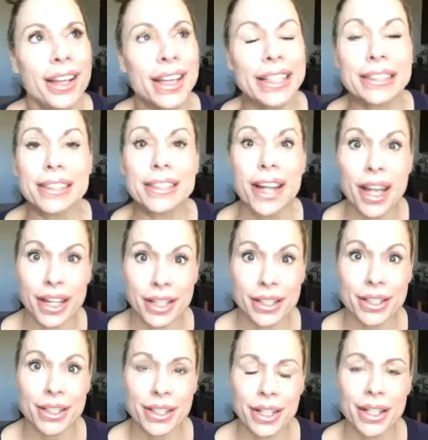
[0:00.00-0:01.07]
It's
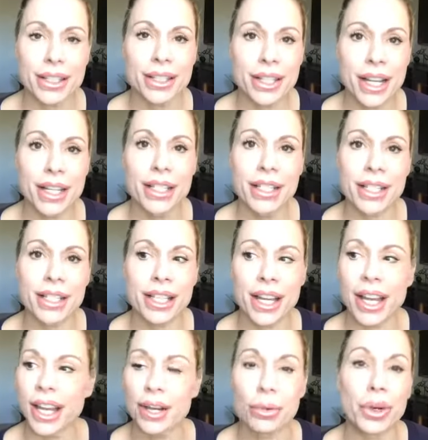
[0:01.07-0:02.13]
nice. It's nice to say,
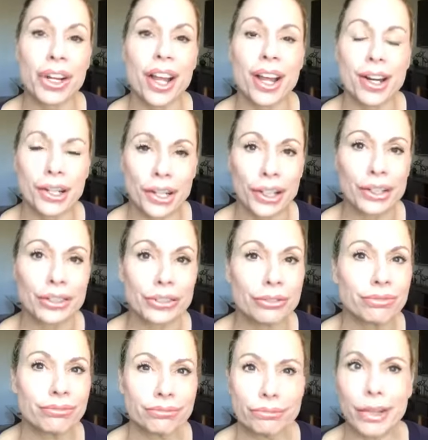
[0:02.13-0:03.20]
hey, we're not alone,
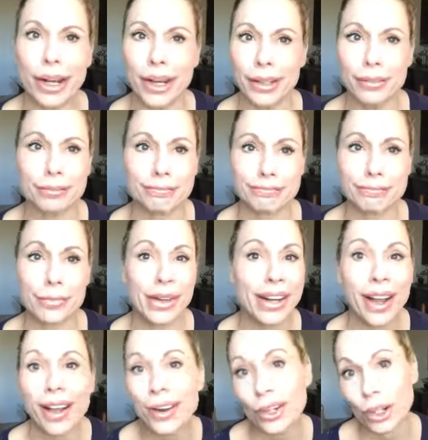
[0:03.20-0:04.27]
right? We're
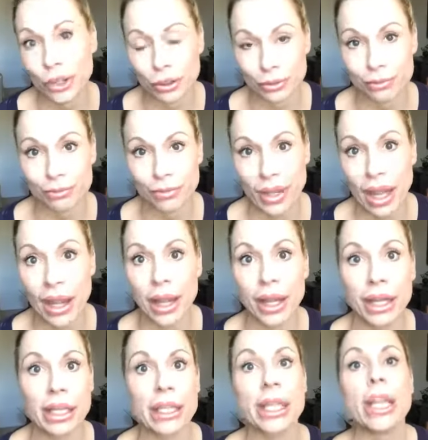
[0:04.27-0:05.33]
not alone.
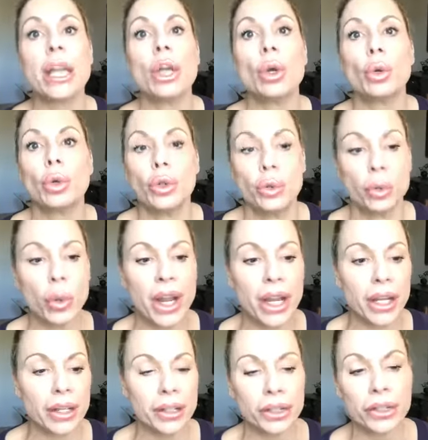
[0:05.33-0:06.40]
And
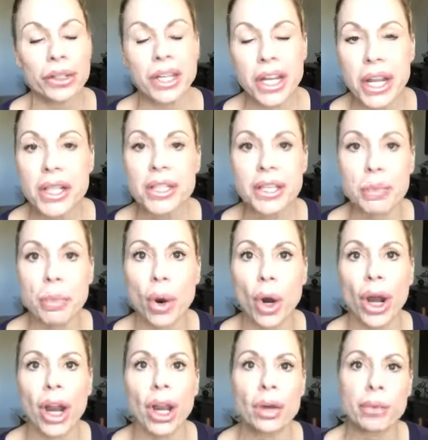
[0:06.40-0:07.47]
when you need
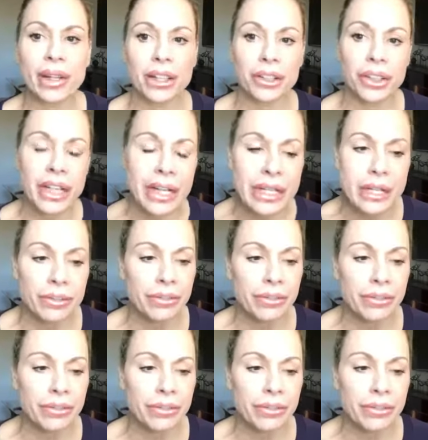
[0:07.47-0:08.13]
support and when you need to